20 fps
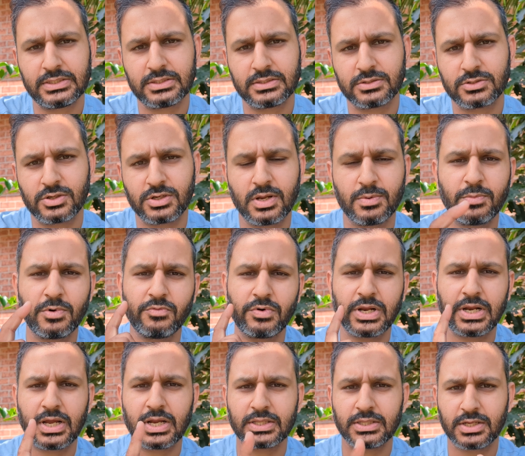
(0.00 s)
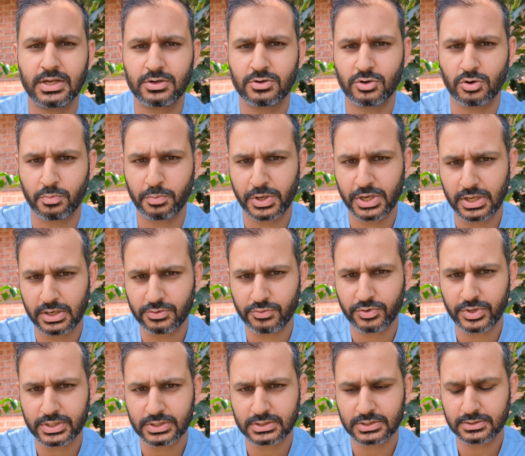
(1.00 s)
So number one are the tropical
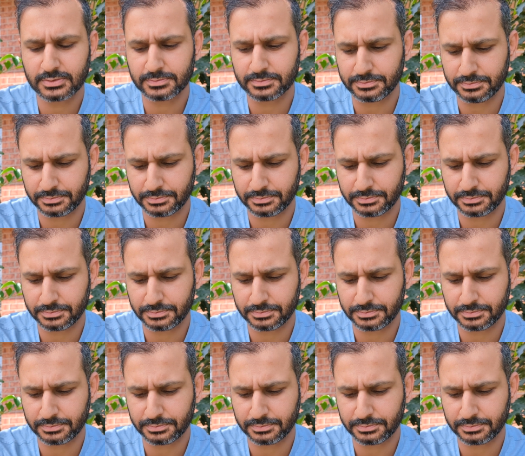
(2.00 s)
trees.